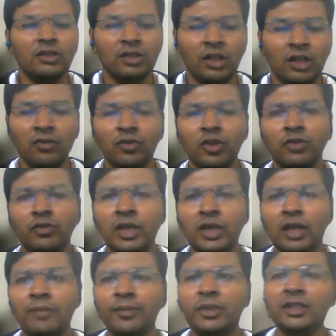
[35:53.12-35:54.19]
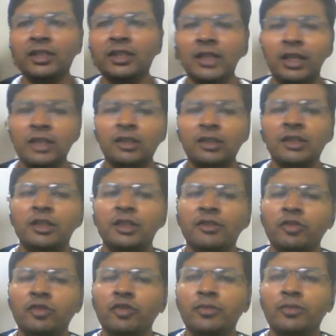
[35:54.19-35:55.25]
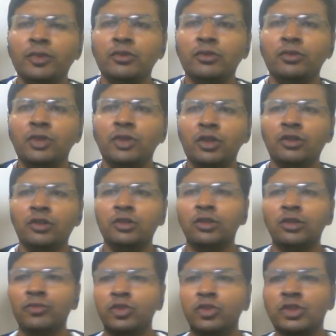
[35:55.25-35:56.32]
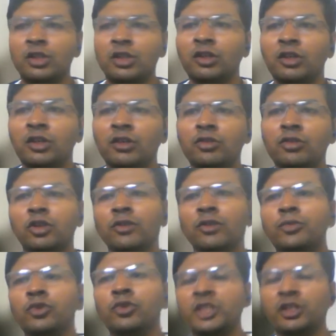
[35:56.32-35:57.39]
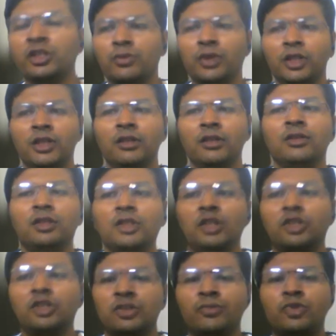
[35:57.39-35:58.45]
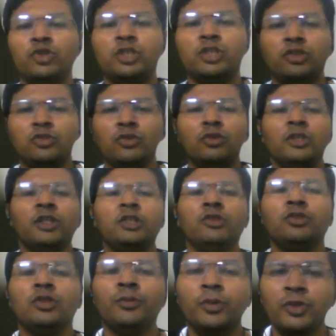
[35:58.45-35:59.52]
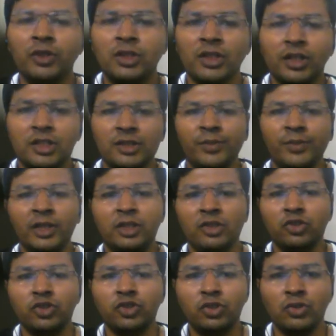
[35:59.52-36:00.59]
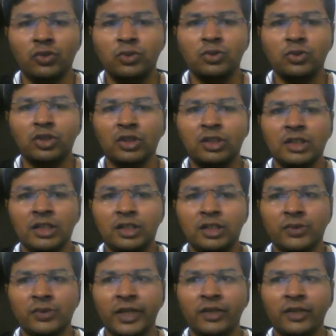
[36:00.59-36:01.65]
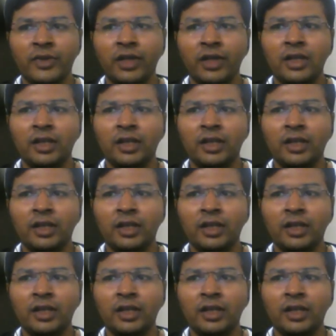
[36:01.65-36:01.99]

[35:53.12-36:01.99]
Now, what would happen is like the interview would be only on your mostly around your project only. Then project you already know about the things, but you should know the things quite well.